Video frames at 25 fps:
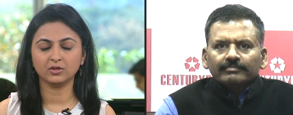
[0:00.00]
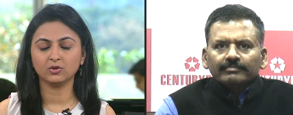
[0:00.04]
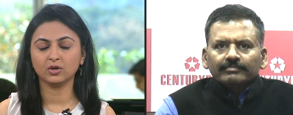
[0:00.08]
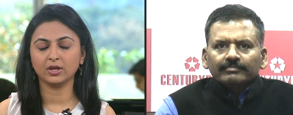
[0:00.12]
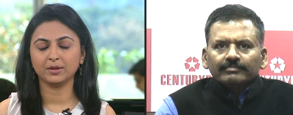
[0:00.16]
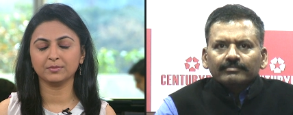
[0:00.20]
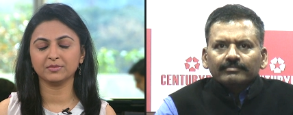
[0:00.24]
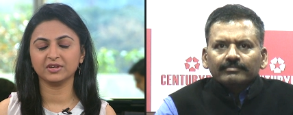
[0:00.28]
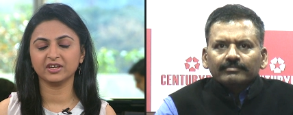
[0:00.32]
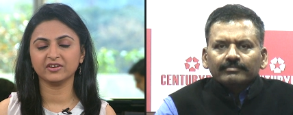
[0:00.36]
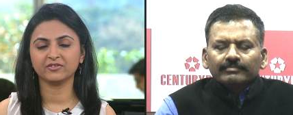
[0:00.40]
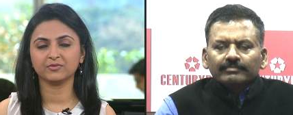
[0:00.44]
Speaker 1: you
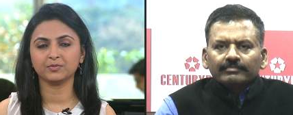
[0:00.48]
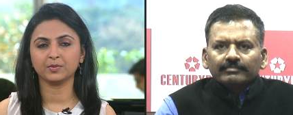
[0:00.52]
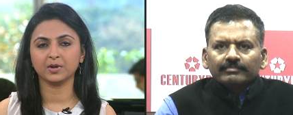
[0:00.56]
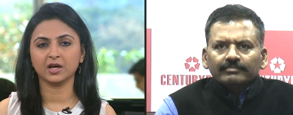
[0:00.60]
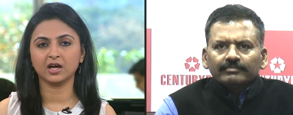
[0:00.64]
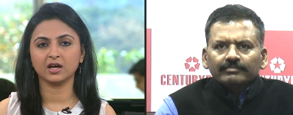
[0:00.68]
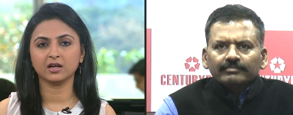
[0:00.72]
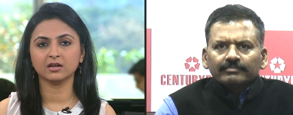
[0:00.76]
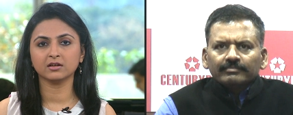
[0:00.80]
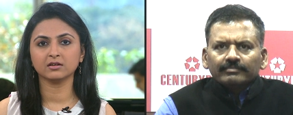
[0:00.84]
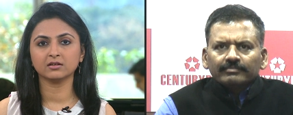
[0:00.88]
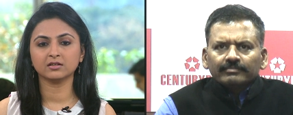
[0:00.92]
know, M D F
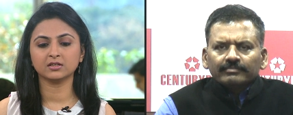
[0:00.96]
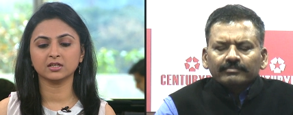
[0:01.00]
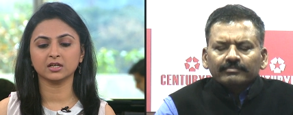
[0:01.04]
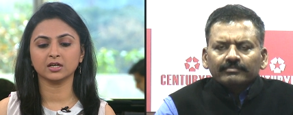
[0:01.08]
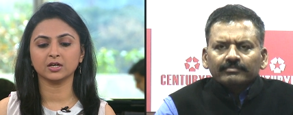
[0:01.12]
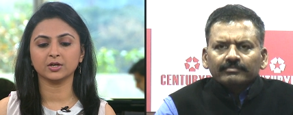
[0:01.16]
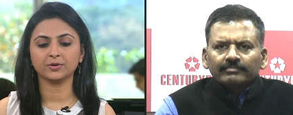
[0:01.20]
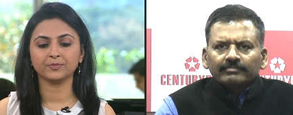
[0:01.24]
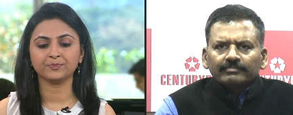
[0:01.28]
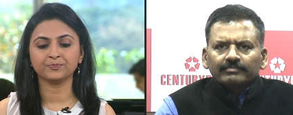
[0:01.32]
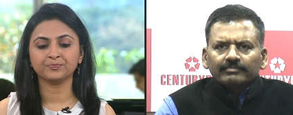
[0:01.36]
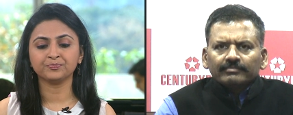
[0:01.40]
plant,
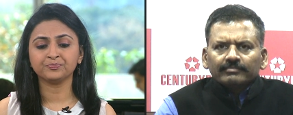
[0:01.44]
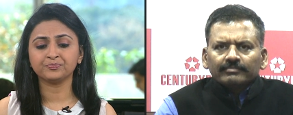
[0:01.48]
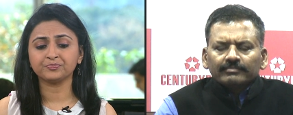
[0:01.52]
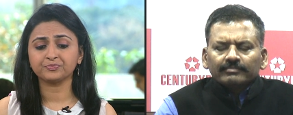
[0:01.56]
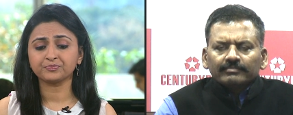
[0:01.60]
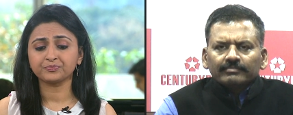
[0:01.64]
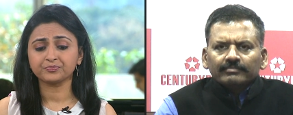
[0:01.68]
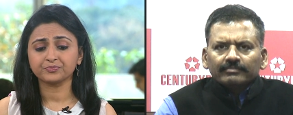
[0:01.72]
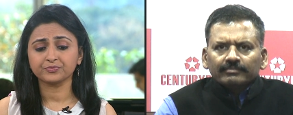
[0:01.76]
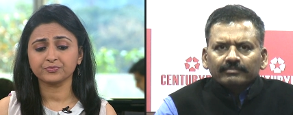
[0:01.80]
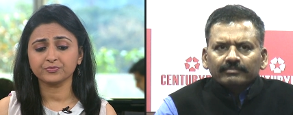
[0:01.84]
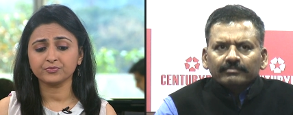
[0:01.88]
um,
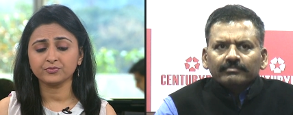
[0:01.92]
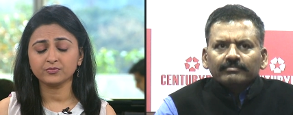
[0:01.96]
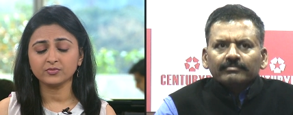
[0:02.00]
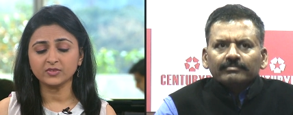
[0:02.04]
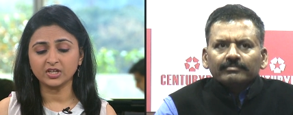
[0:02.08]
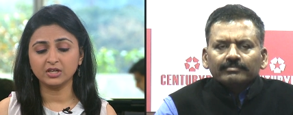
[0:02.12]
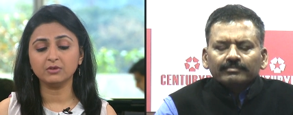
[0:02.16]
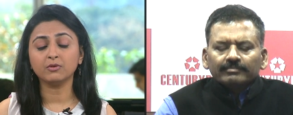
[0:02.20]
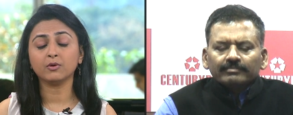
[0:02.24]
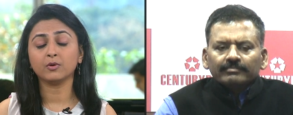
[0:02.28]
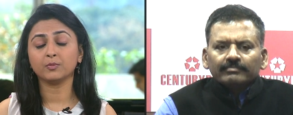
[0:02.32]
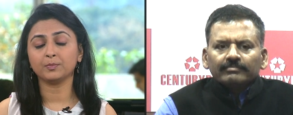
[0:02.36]

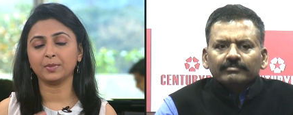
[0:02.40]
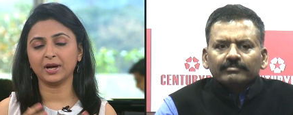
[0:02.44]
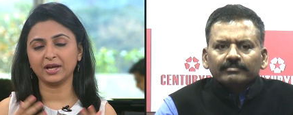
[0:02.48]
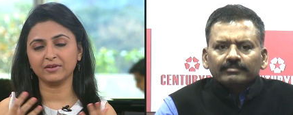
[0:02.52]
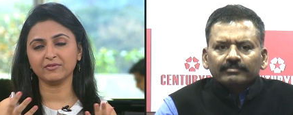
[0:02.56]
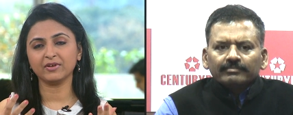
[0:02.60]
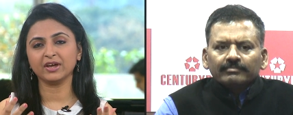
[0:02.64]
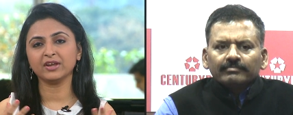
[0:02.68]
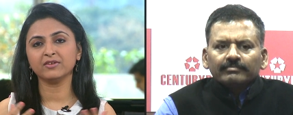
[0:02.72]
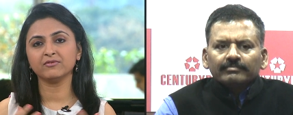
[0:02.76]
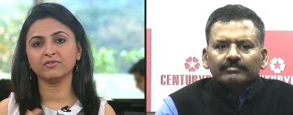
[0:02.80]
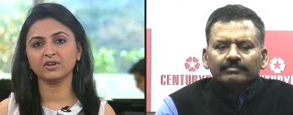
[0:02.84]
uh,
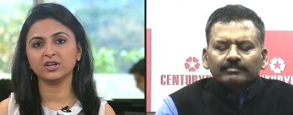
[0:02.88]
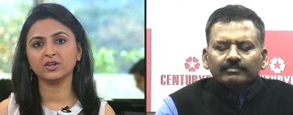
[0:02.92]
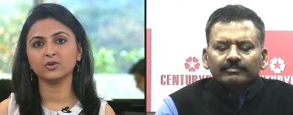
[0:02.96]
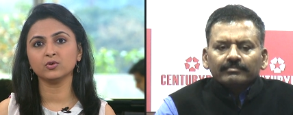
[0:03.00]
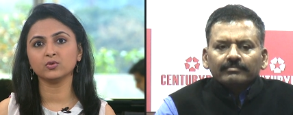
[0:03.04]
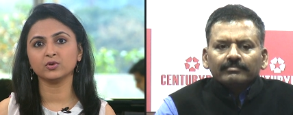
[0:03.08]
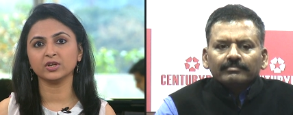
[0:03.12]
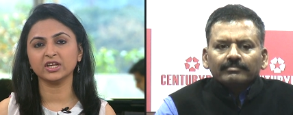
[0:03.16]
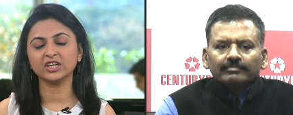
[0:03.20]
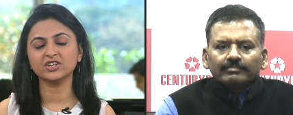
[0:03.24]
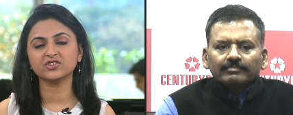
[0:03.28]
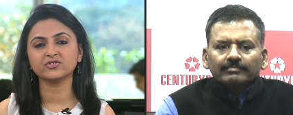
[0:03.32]
by when will
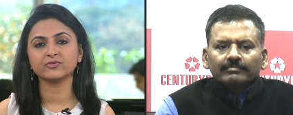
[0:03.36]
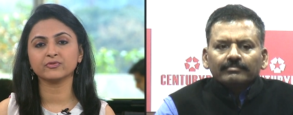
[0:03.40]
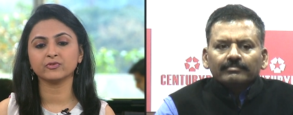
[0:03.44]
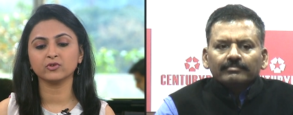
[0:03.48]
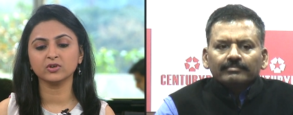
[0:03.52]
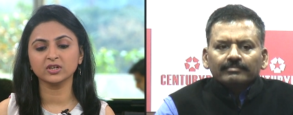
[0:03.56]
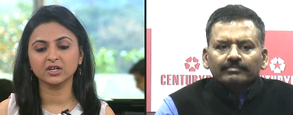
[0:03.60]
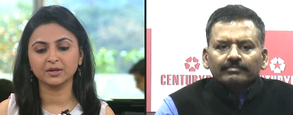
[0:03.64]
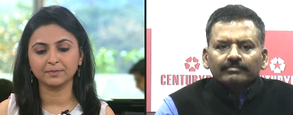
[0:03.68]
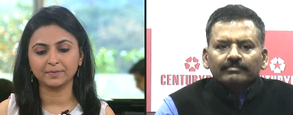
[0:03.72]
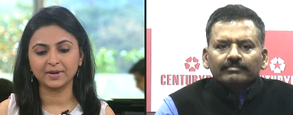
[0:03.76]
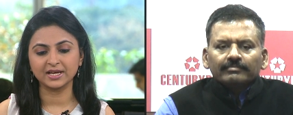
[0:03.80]
you reach
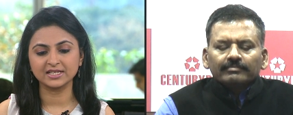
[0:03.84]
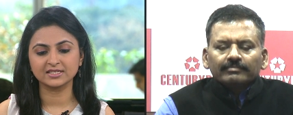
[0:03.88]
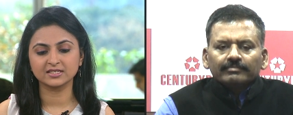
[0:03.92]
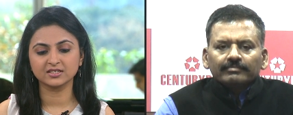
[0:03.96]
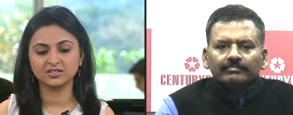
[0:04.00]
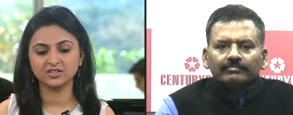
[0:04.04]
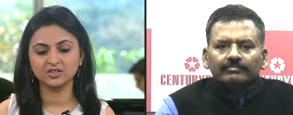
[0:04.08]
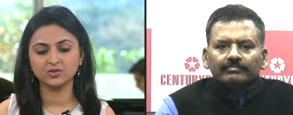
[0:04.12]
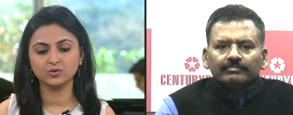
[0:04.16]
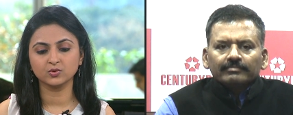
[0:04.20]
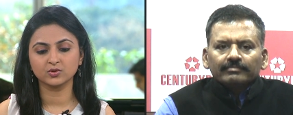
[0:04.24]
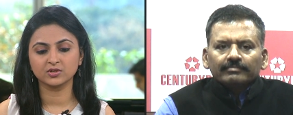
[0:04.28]
full
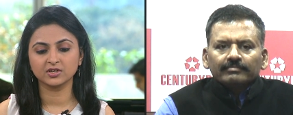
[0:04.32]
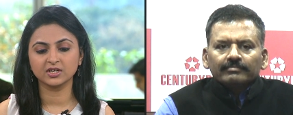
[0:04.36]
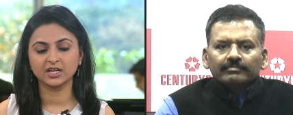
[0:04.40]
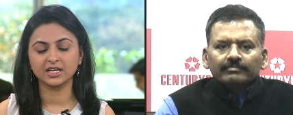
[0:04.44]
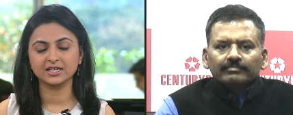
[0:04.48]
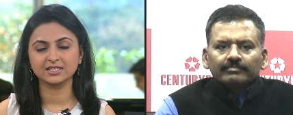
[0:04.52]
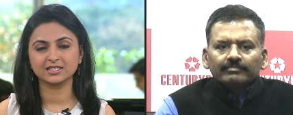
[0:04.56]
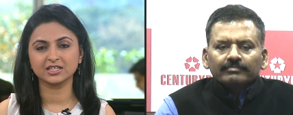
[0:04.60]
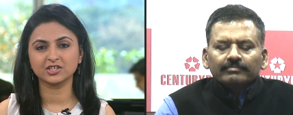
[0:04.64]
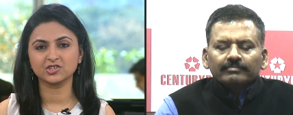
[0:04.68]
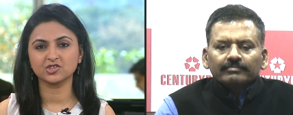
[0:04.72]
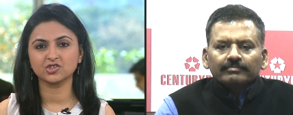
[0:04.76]
capacity
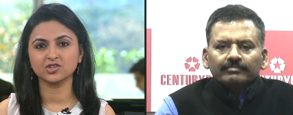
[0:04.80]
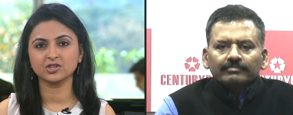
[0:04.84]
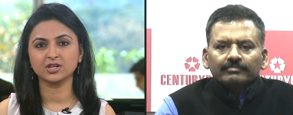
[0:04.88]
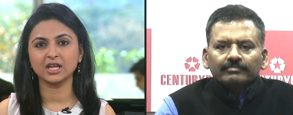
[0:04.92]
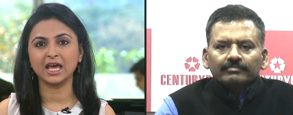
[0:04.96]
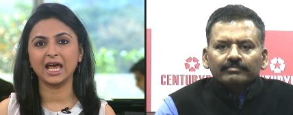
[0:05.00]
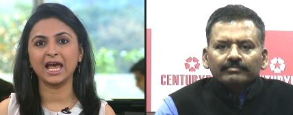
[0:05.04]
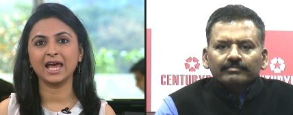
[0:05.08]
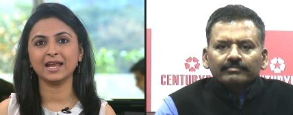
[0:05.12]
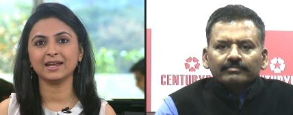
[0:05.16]
utilization,